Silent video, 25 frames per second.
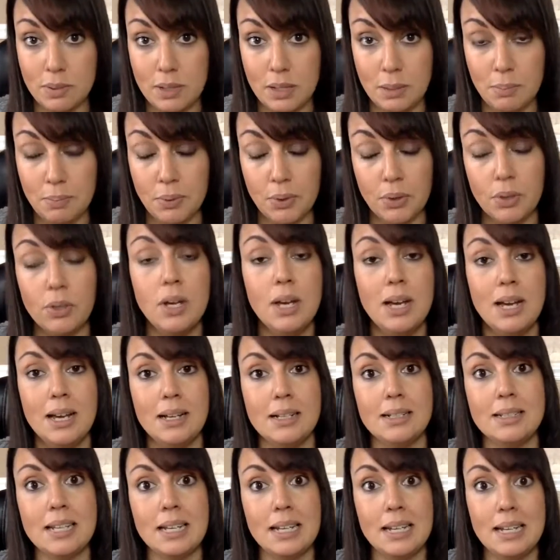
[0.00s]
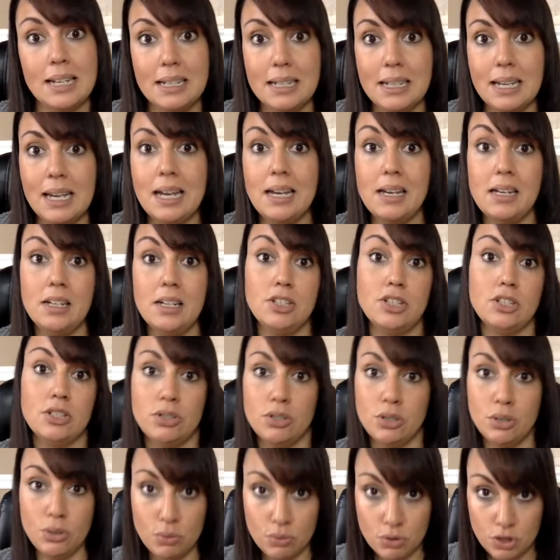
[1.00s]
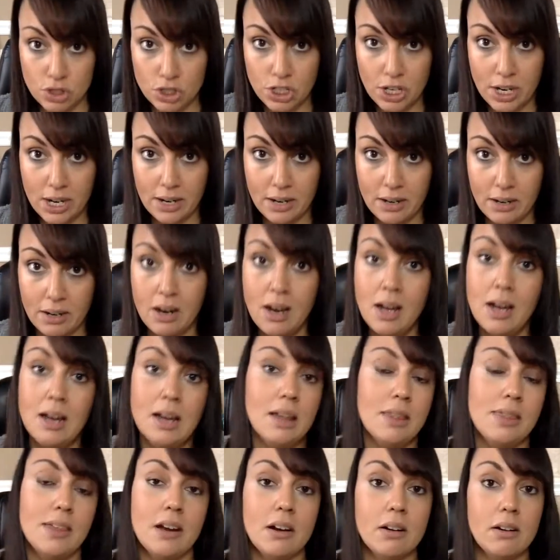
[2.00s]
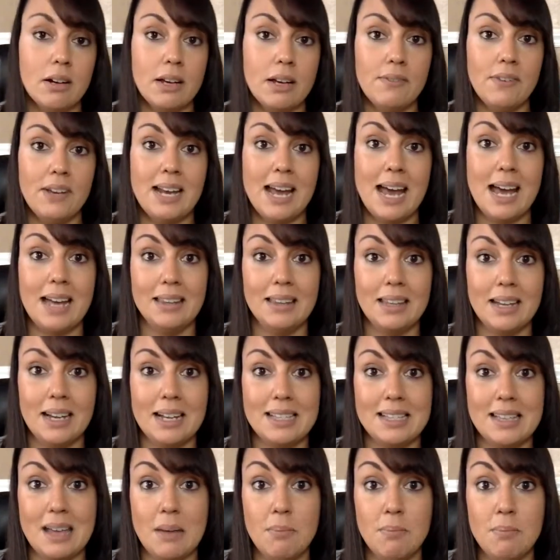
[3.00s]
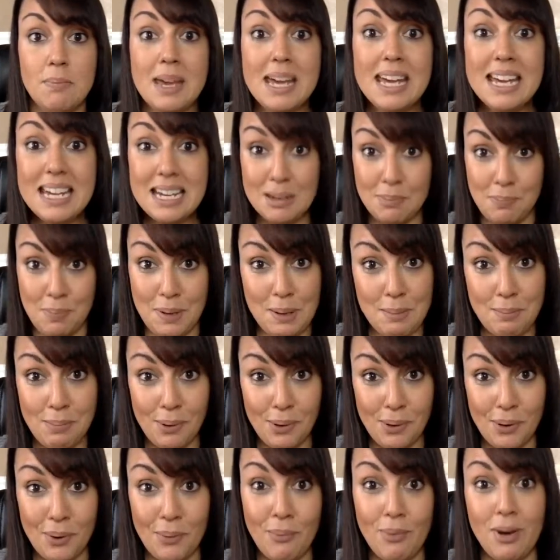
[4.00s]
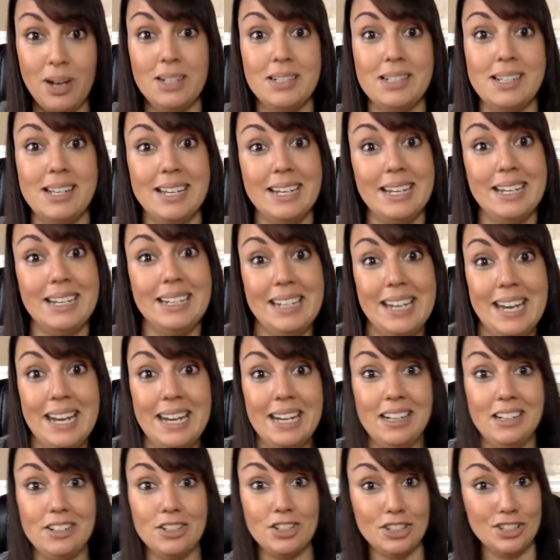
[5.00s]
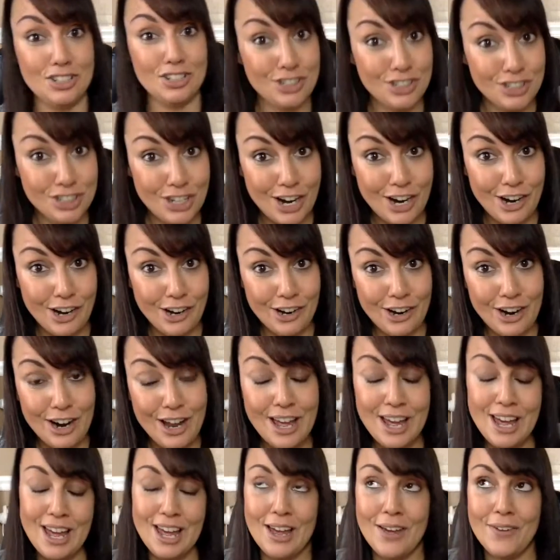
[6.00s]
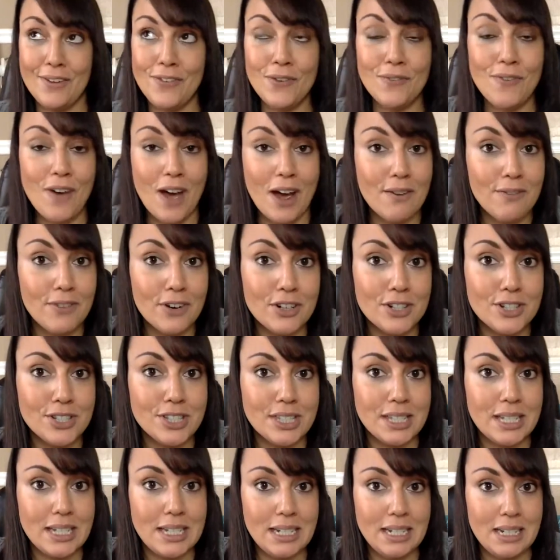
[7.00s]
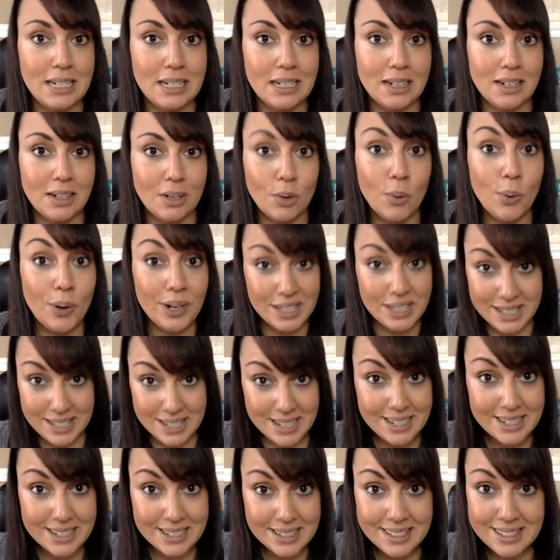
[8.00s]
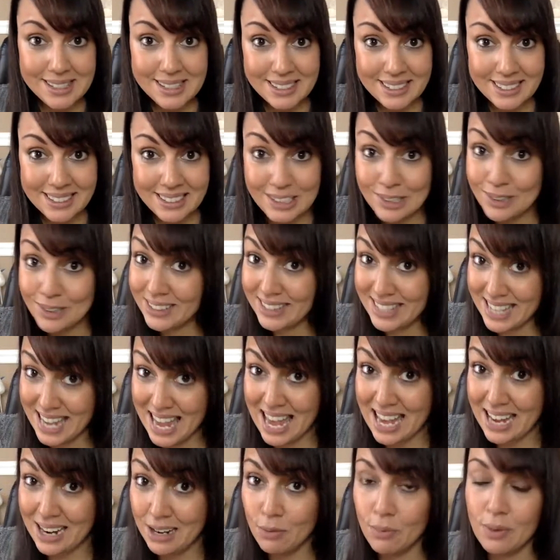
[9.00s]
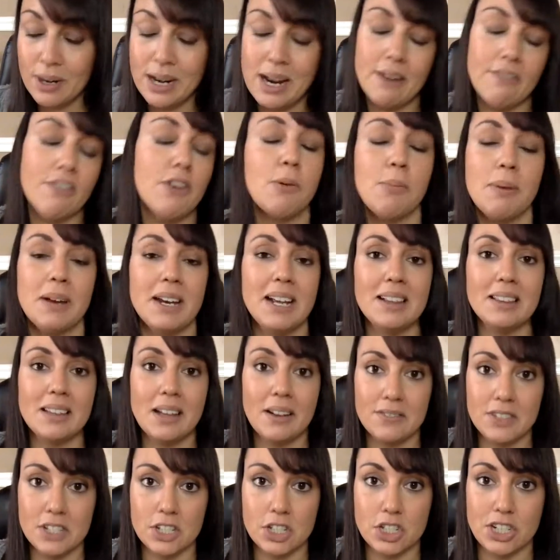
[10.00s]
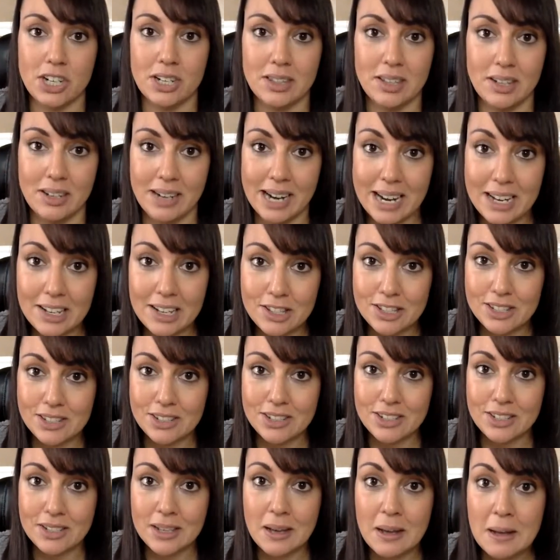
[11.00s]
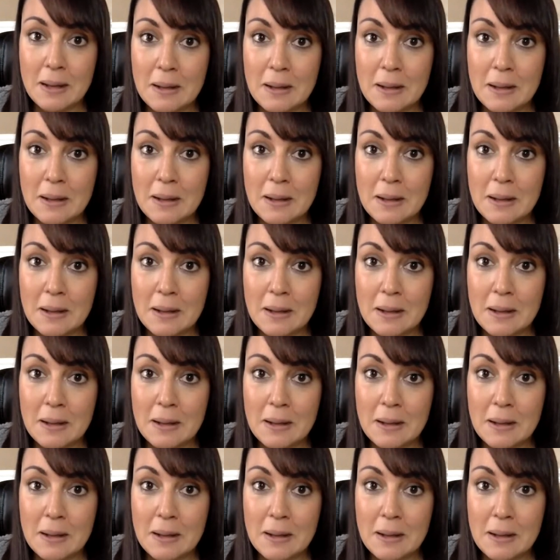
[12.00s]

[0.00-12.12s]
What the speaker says: people to engage, to share. They're giving headlines that make people want to engage and share. If you've ever seen quizzes, at the end when everybody loves to share their answers,